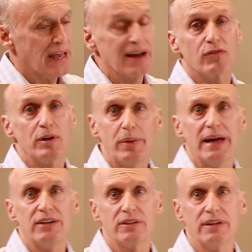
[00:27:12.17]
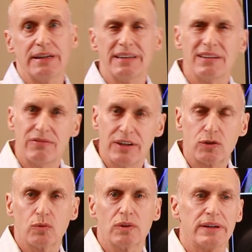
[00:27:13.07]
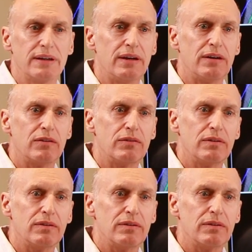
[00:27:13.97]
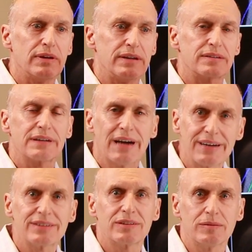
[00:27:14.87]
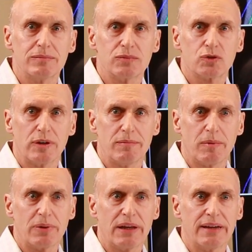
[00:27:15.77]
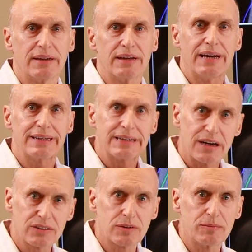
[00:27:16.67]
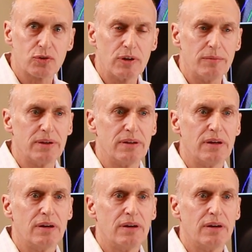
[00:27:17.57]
every patient individually. It's custom treatment planning and custom treatment